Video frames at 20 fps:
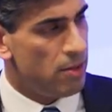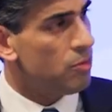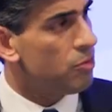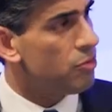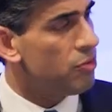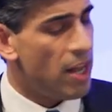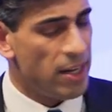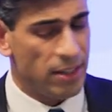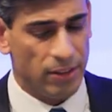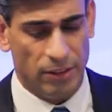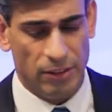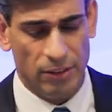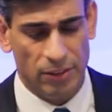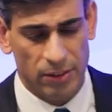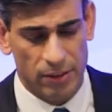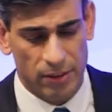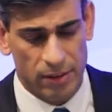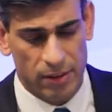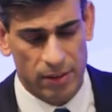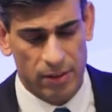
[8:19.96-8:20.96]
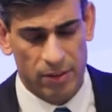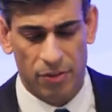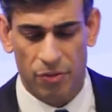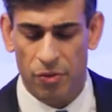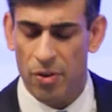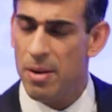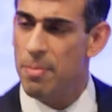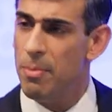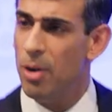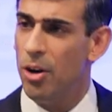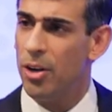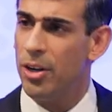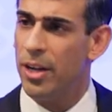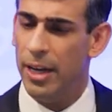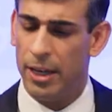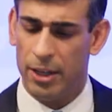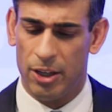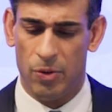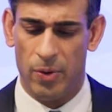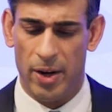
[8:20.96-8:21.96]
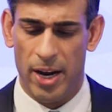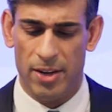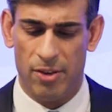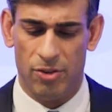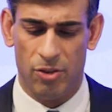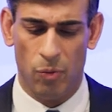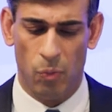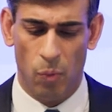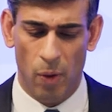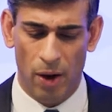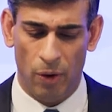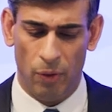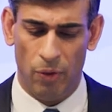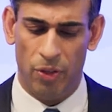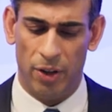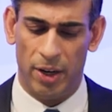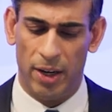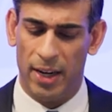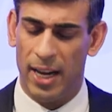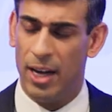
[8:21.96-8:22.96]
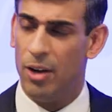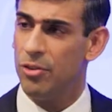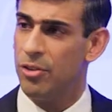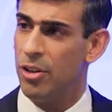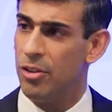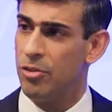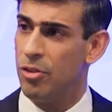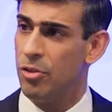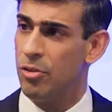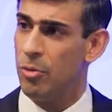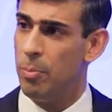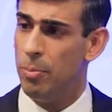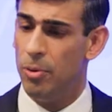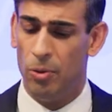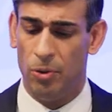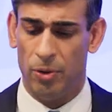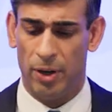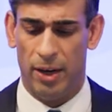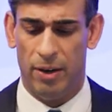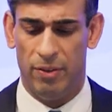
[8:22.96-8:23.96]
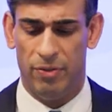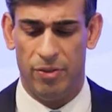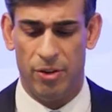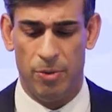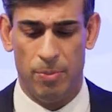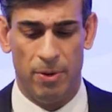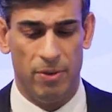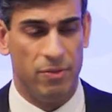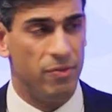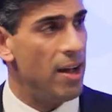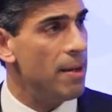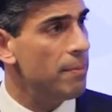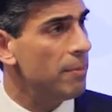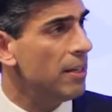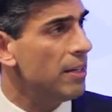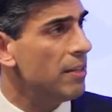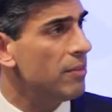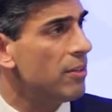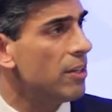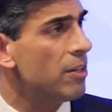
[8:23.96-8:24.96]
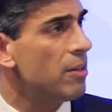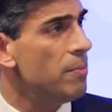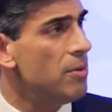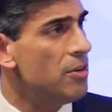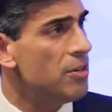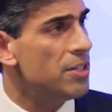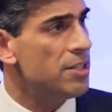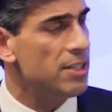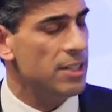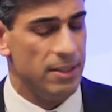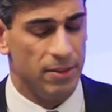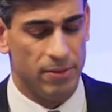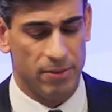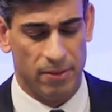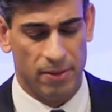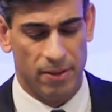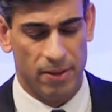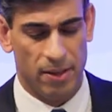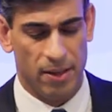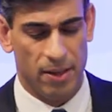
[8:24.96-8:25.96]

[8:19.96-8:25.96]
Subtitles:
Second, the free market creates the wealth that allows us to support our families and communities.